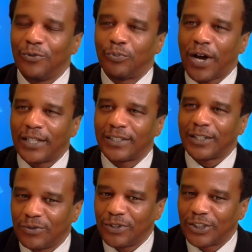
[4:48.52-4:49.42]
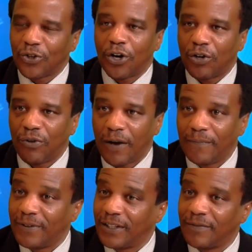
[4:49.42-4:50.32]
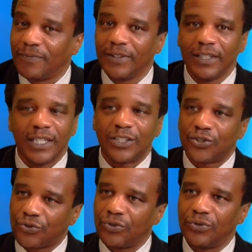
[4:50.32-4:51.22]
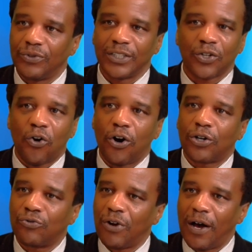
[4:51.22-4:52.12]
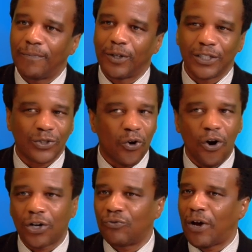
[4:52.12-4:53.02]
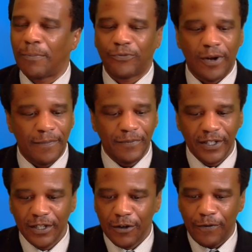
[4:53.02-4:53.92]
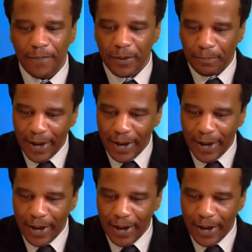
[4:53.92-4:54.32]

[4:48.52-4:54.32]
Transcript: new project. It's all corrupt. It's true. It's all corrupt. It's all corrupt from the